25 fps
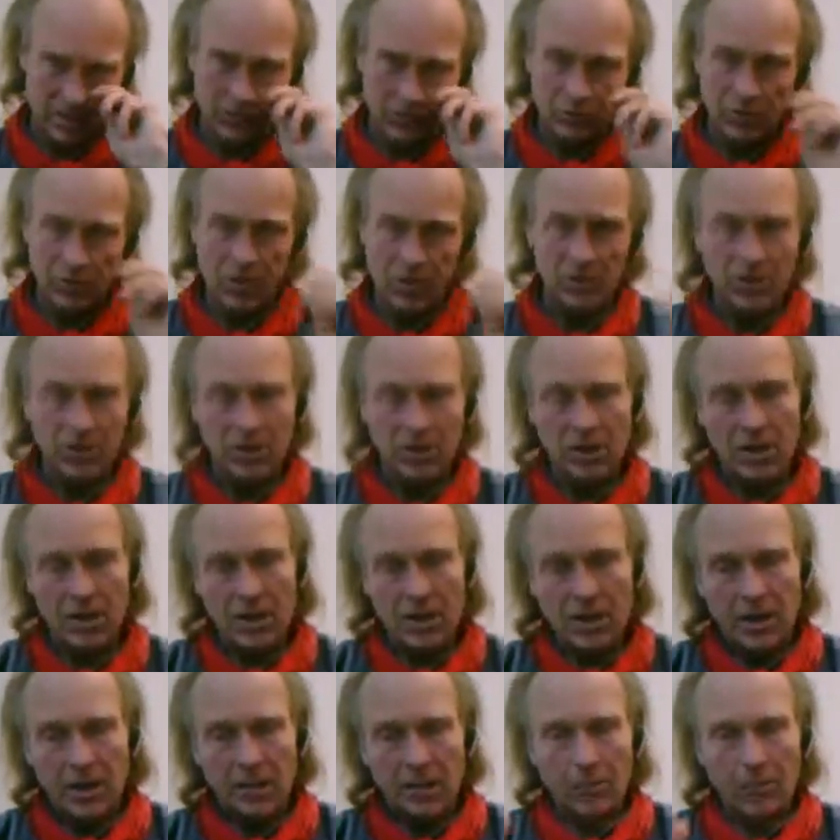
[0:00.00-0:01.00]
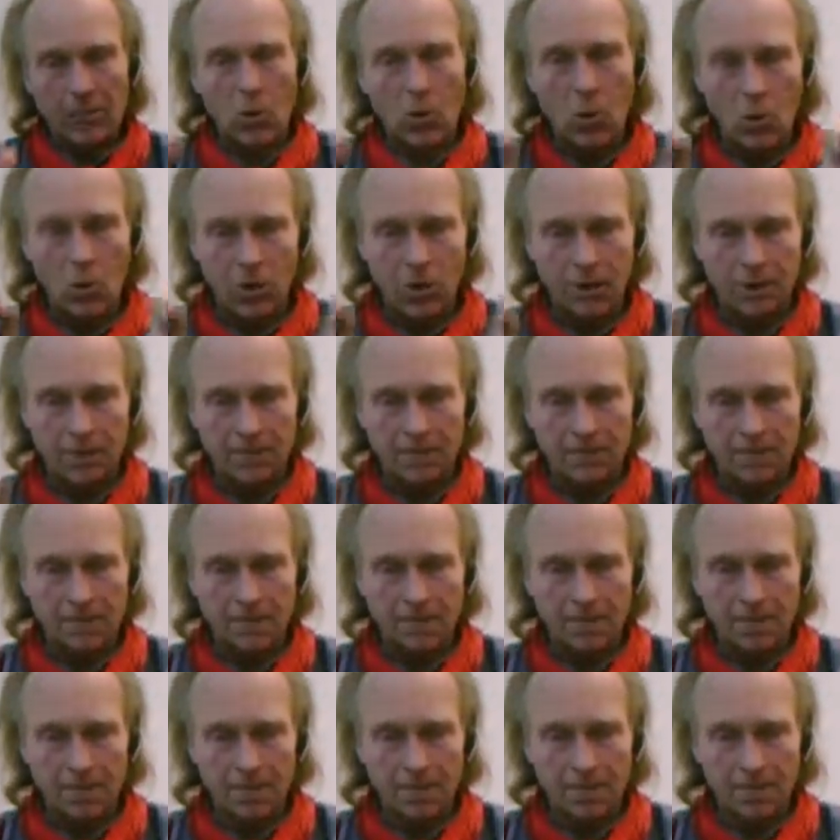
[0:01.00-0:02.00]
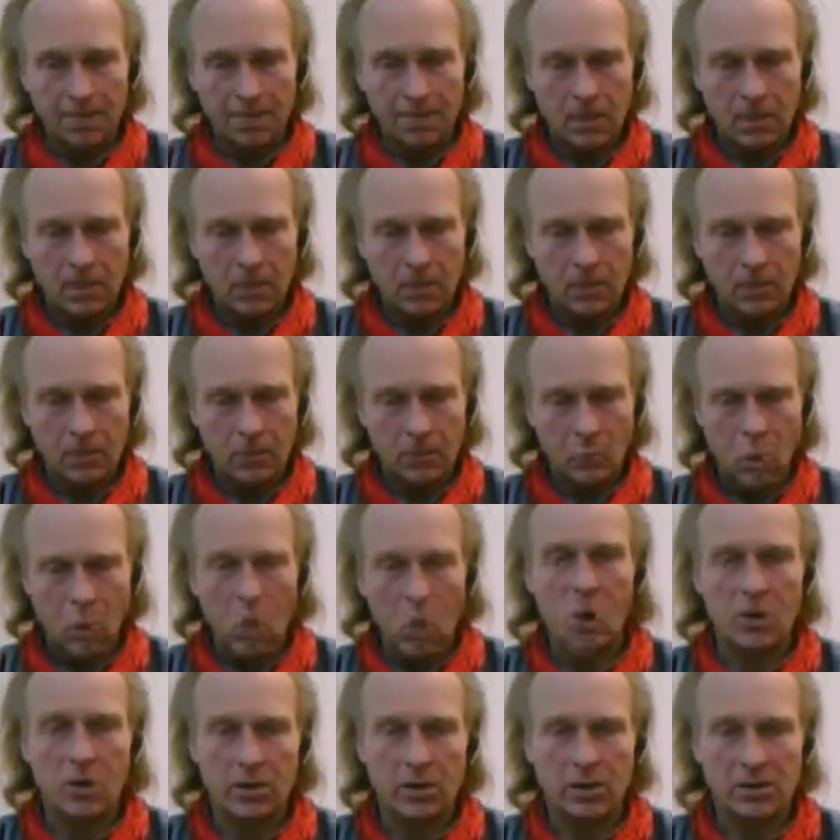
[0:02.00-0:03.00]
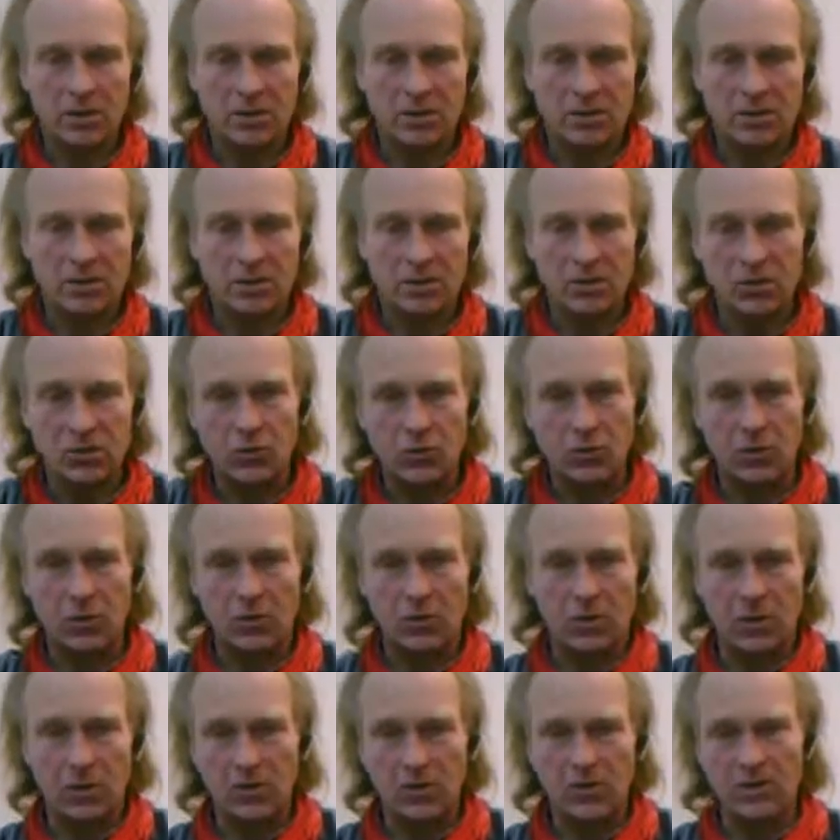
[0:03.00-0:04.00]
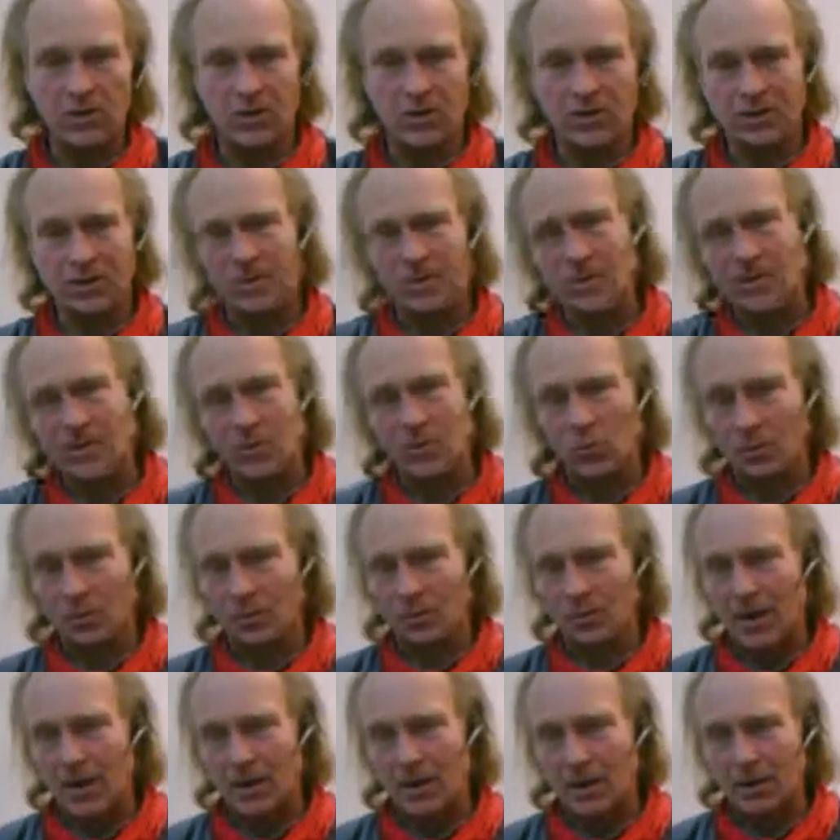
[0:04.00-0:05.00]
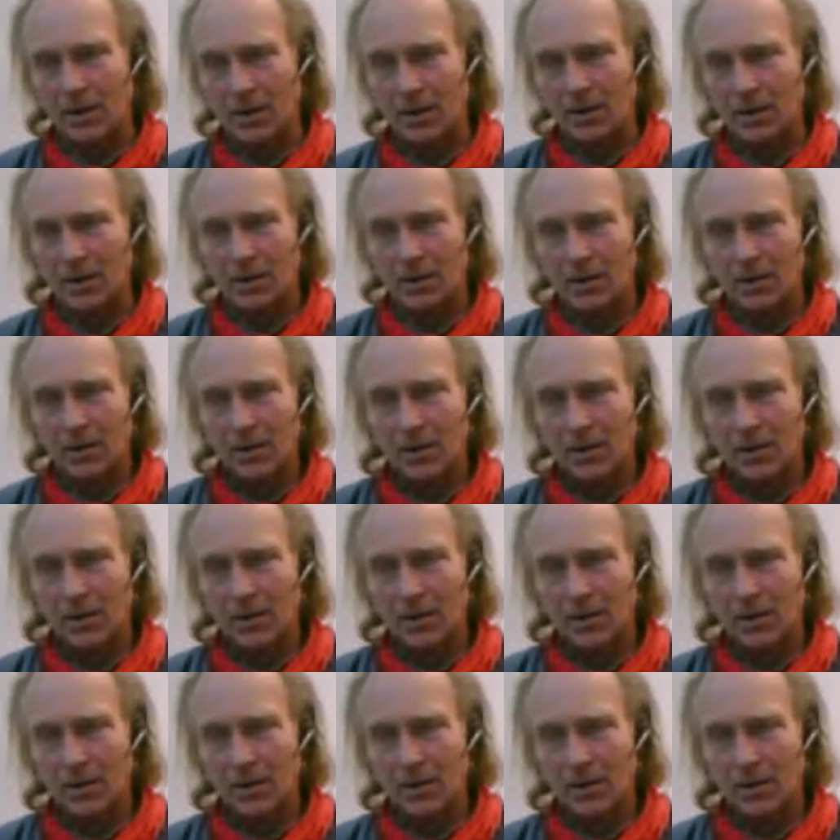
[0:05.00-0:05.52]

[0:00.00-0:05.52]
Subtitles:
You don't employ workers and you're the bosses and take all the money.